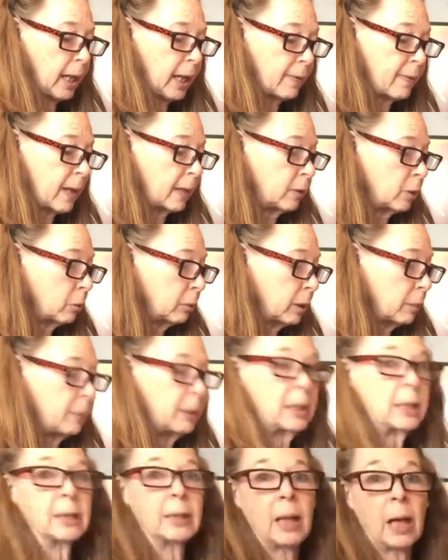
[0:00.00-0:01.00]
And that's only
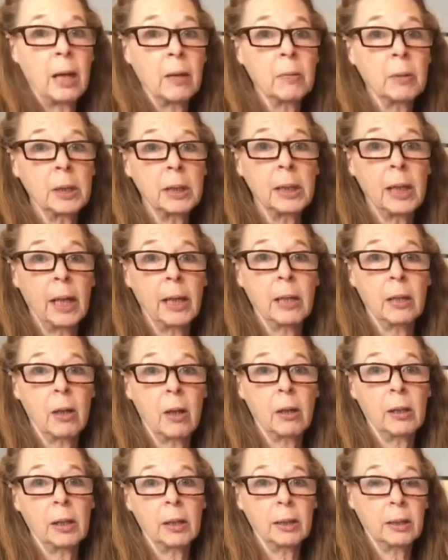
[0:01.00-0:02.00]
because I really like
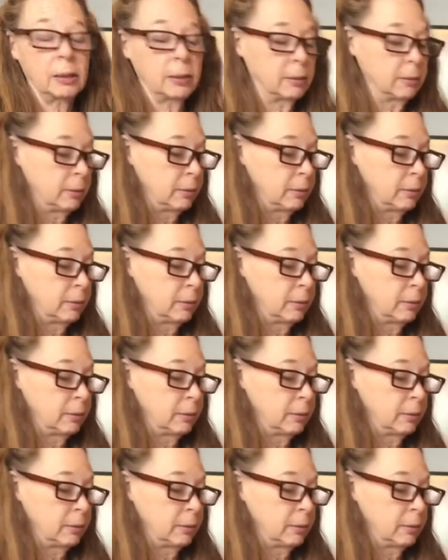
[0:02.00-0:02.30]
garlic.